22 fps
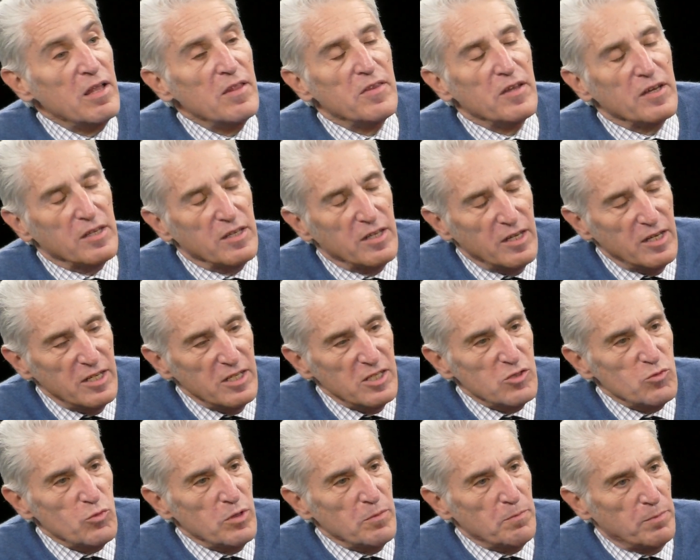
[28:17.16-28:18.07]
The
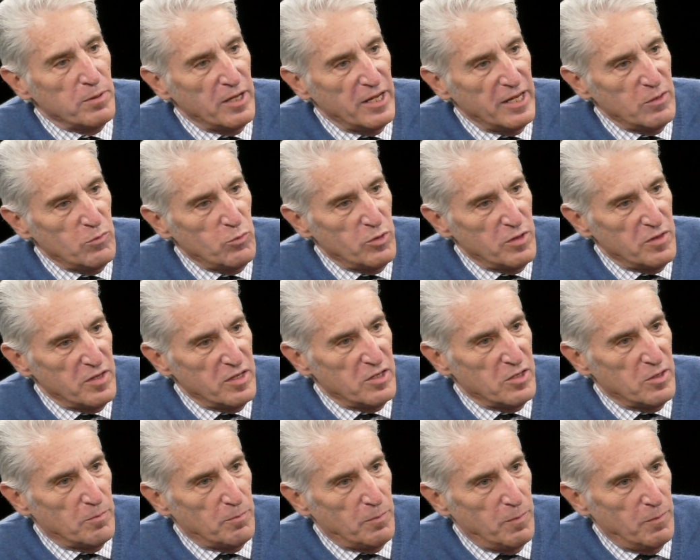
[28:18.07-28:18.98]
kids we played with
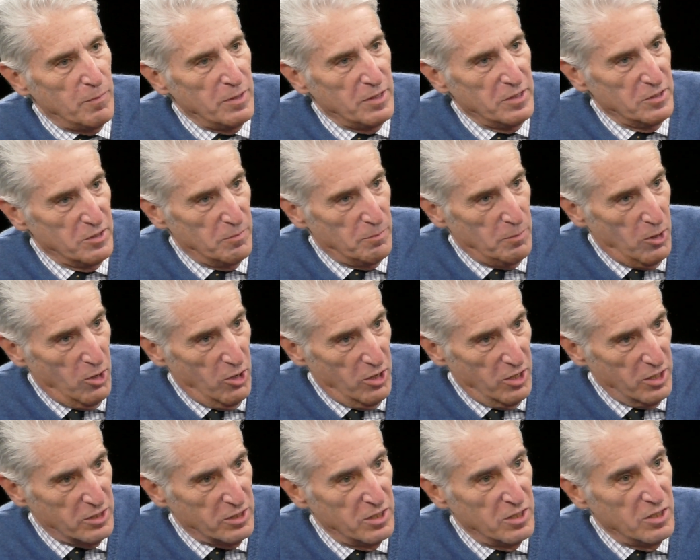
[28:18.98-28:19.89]
in the, in the
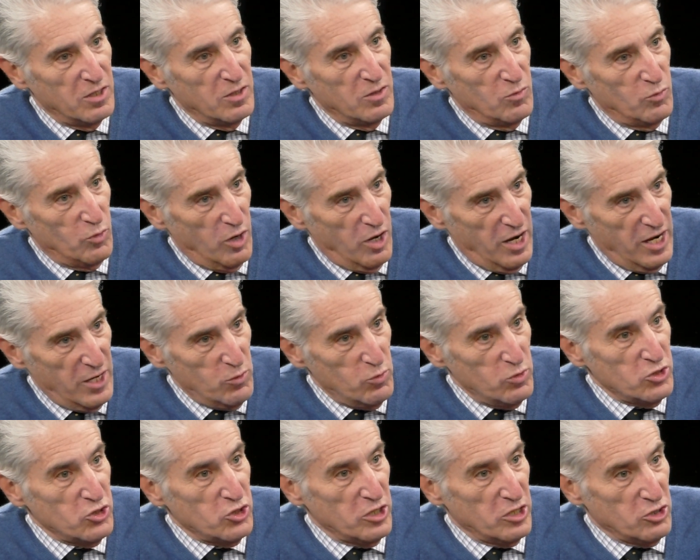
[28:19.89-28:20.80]
park were
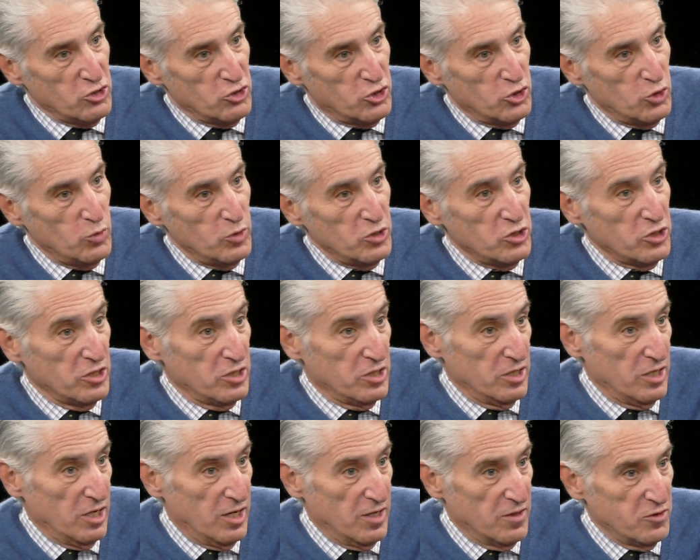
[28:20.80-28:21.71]
Irish and Jewish
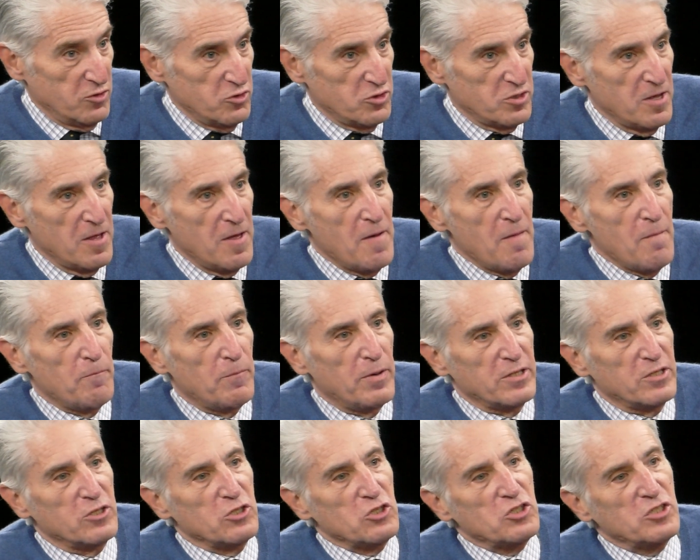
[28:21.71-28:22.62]
and others,
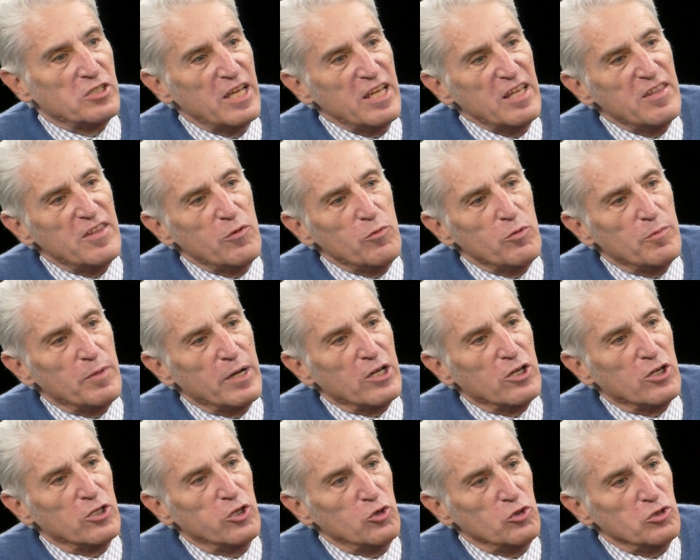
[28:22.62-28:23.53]
but to say they were my
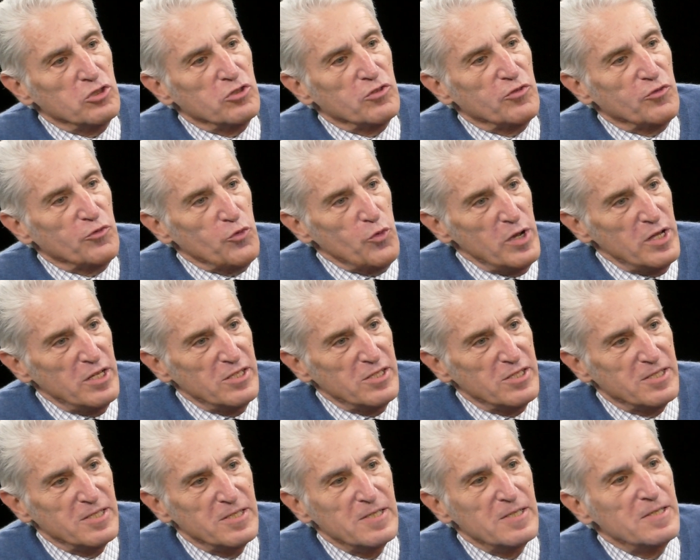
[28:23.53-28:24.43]
close
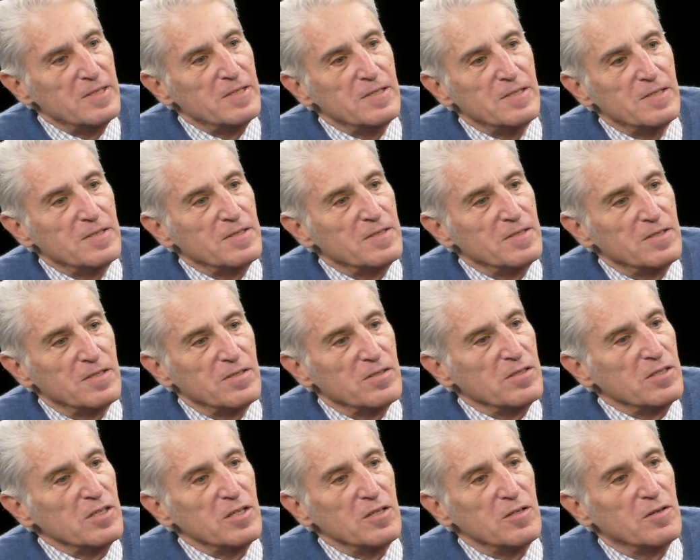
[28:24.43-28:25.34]
friends. I didn't say
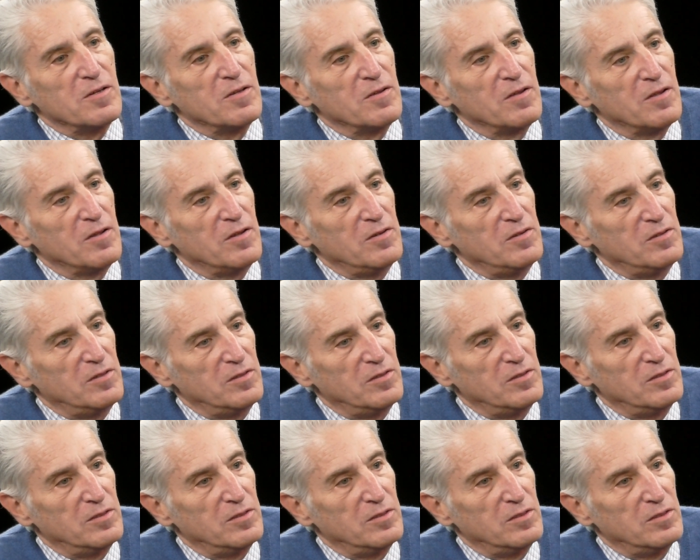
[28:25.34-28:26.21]
close. No. Were, were you